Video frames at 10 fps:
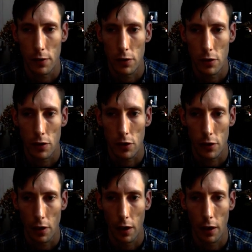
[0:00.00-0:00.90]
just
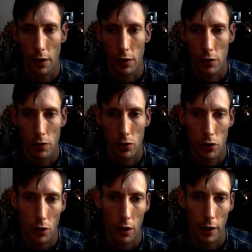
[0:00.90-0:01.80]
to
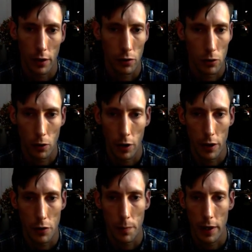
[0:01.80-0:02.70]
try and draw in
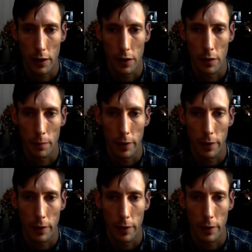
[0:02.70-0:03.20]
as many